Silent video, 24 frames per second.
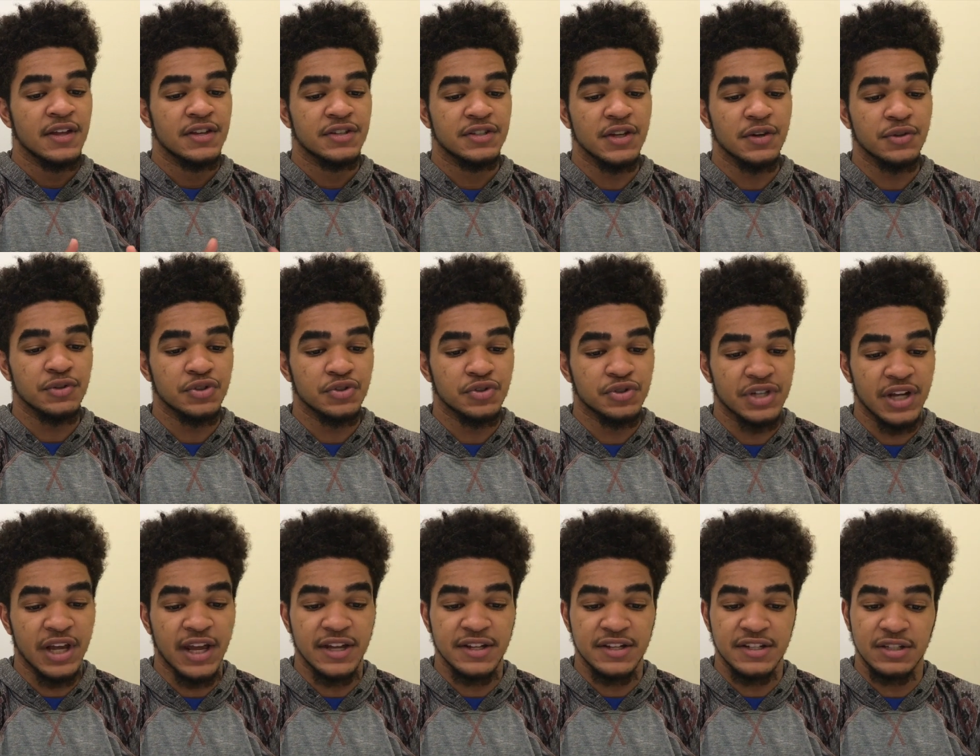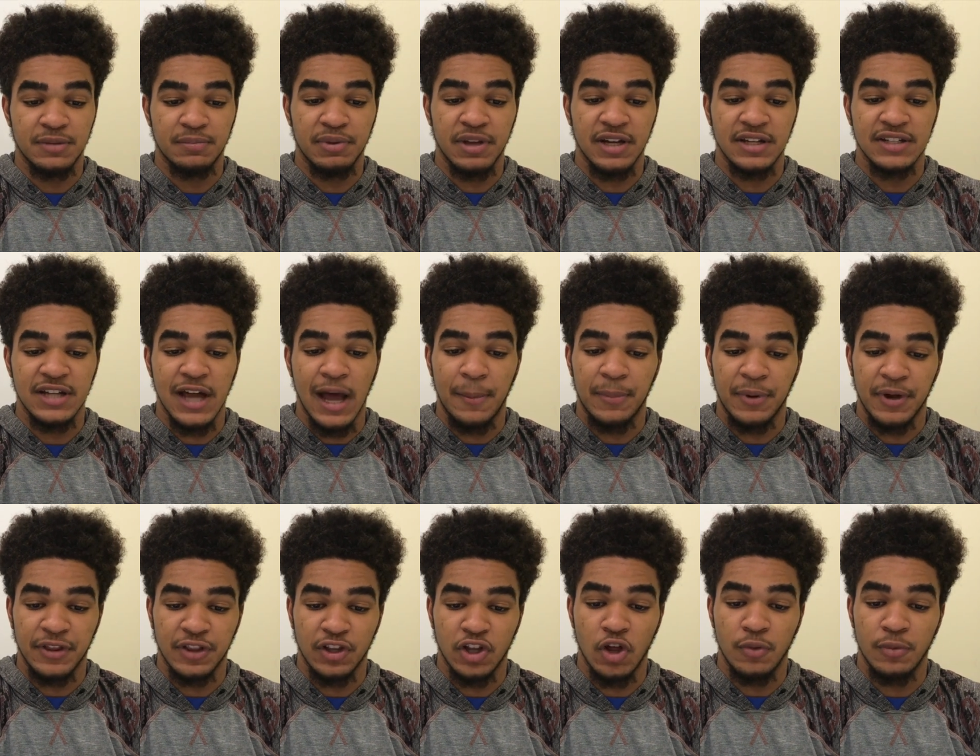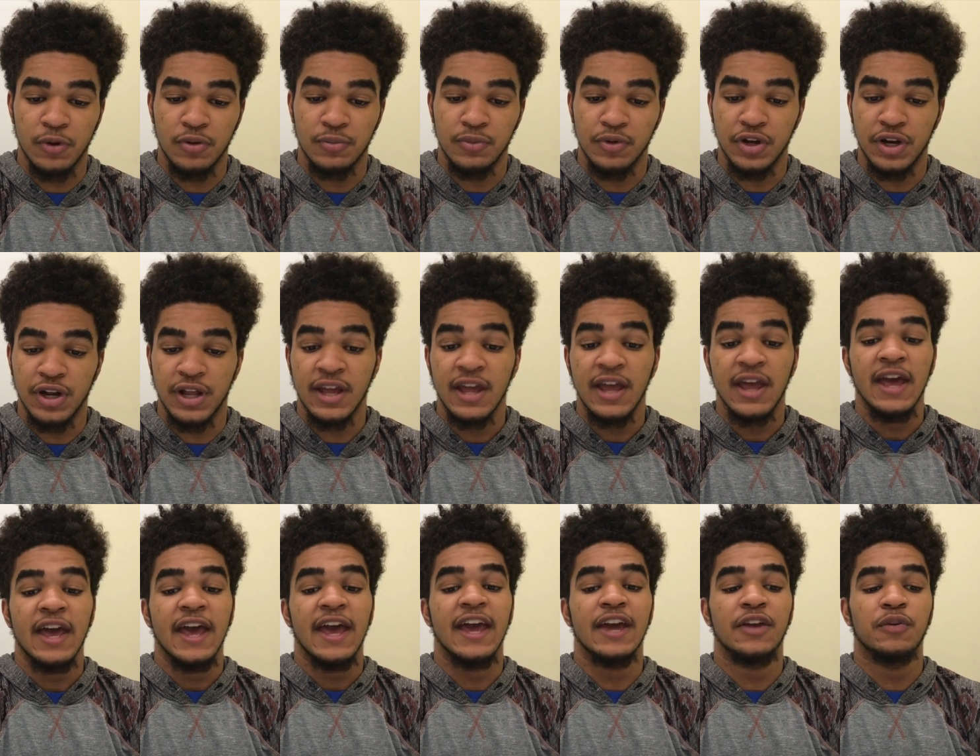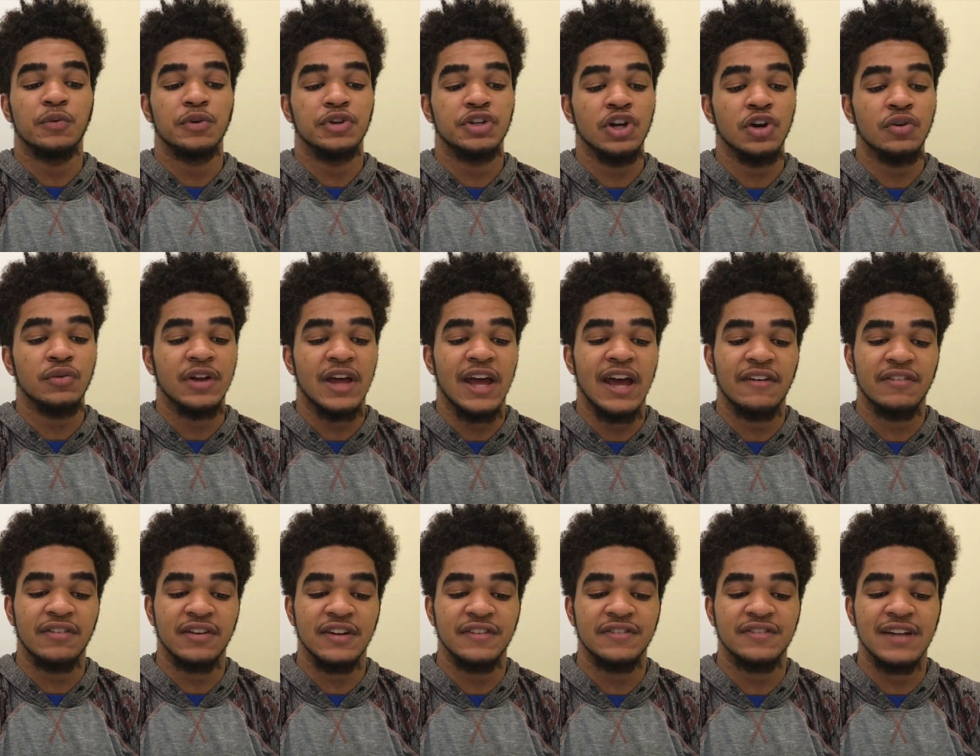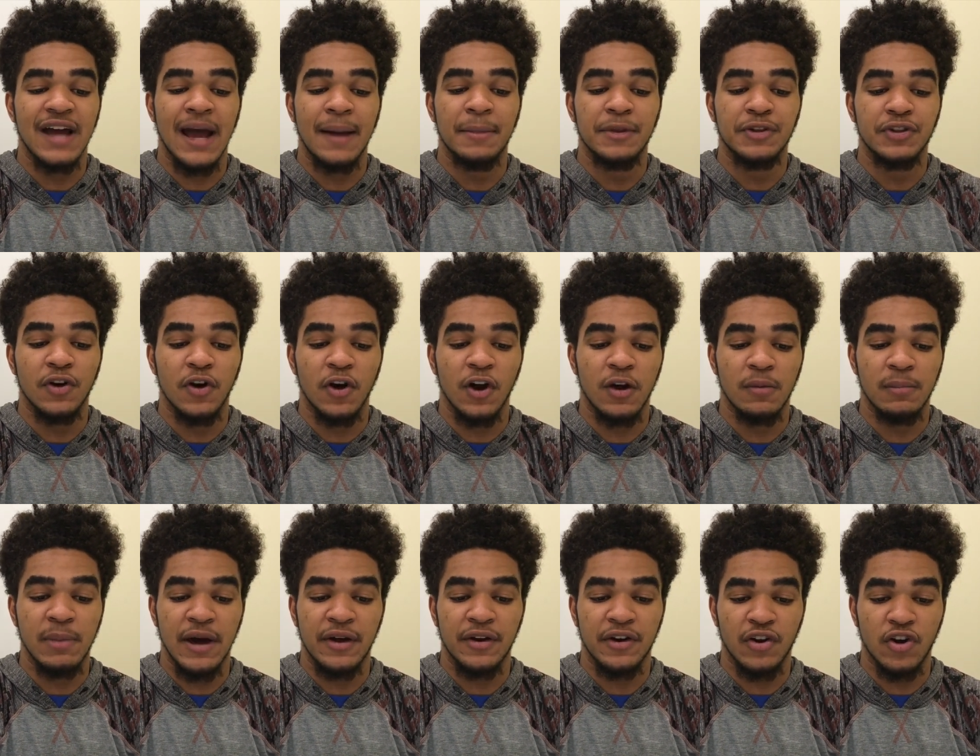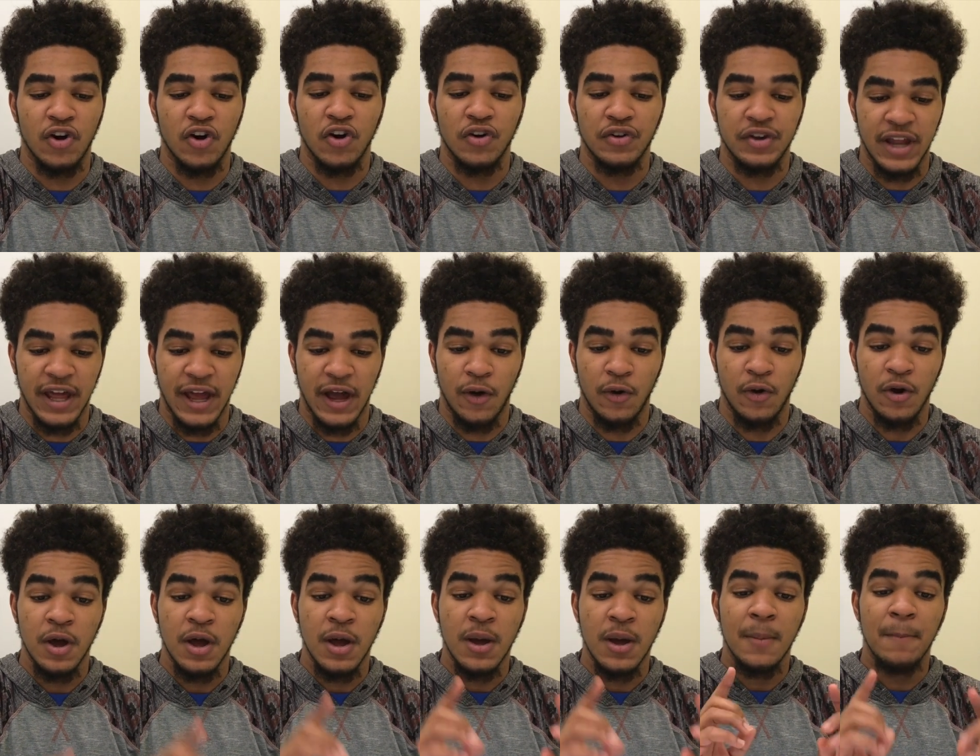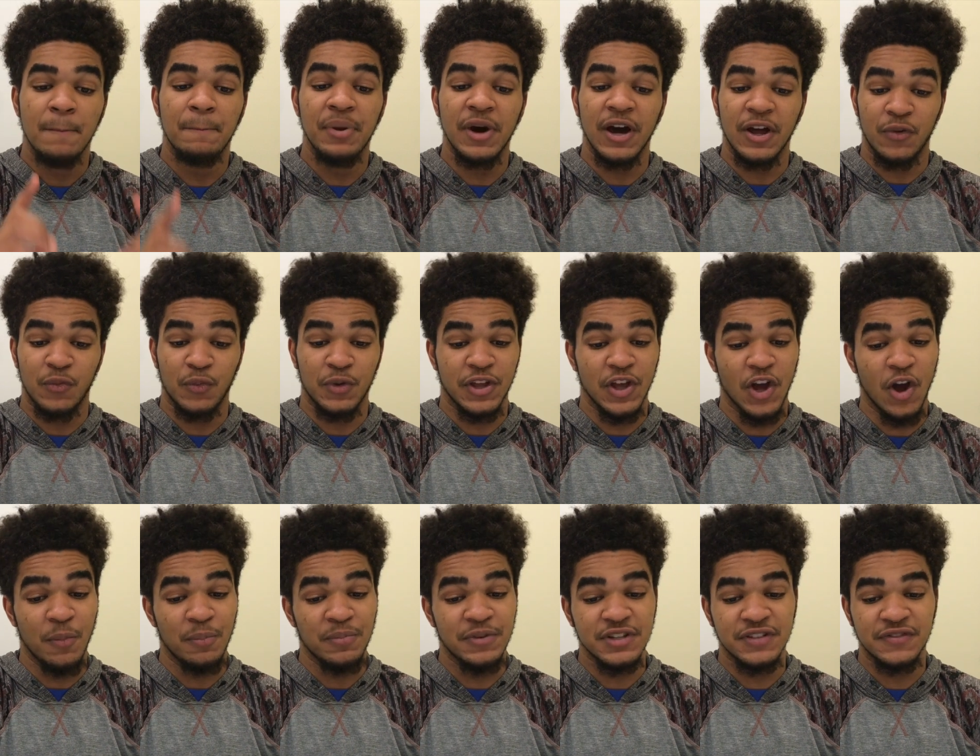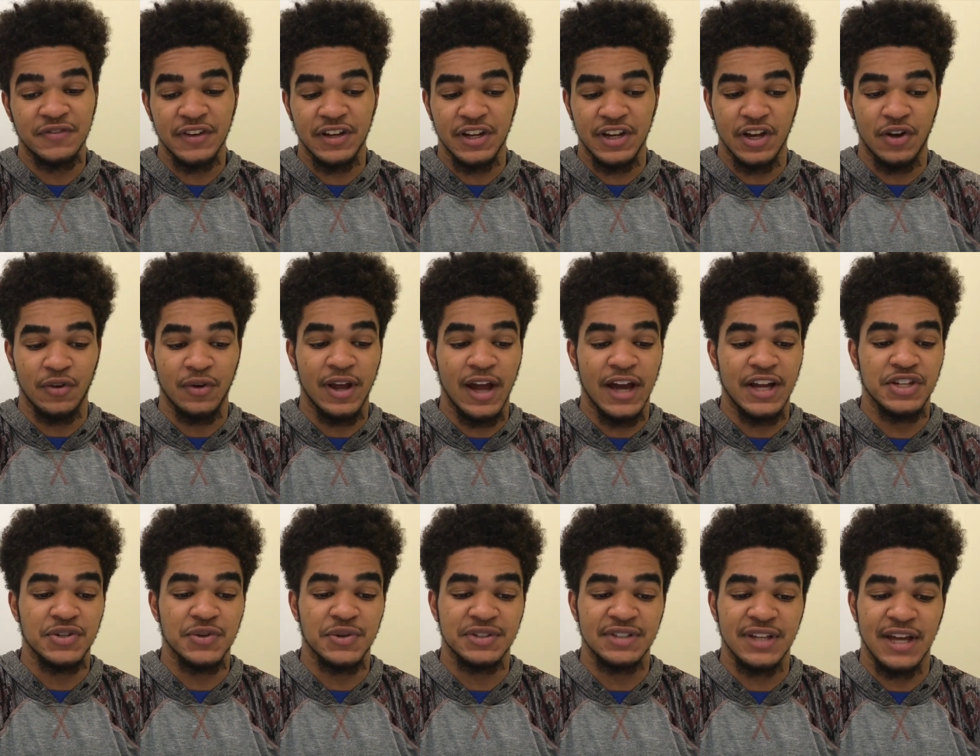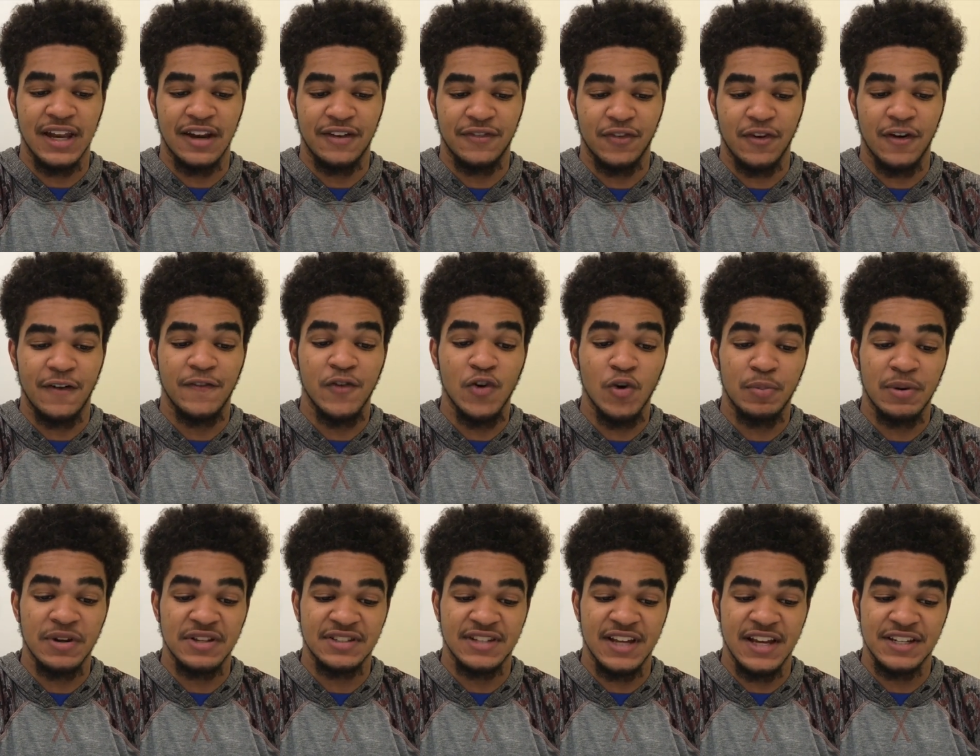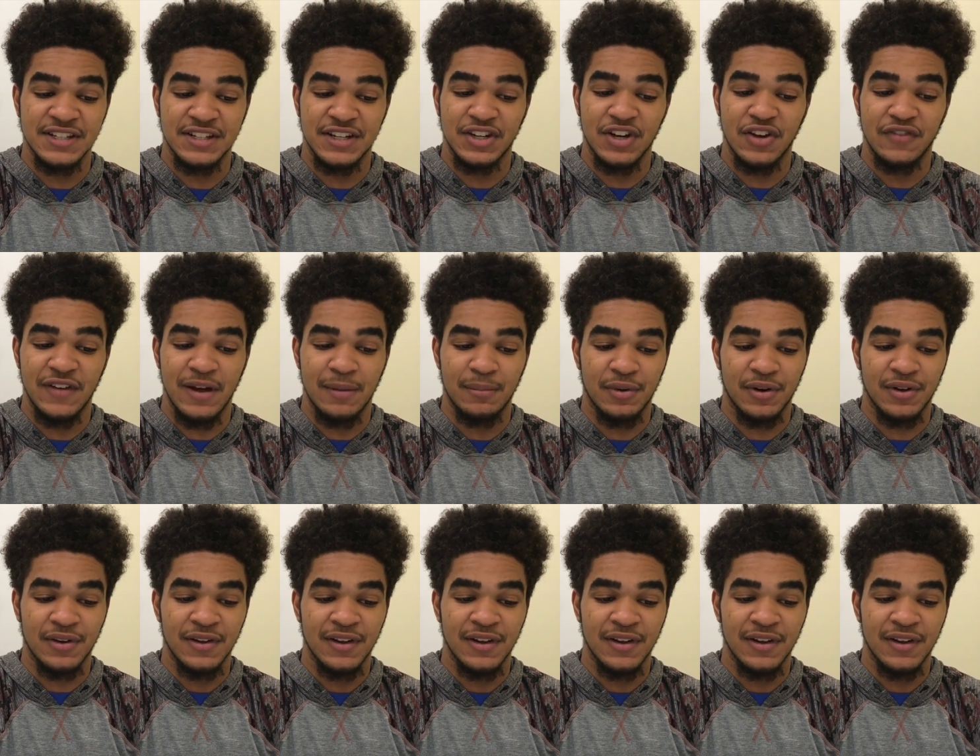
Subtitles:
Social change is a big topic in the global community, and we don't have enough time to talk about it all now. But we hope this video got you excited for our full presentation in November.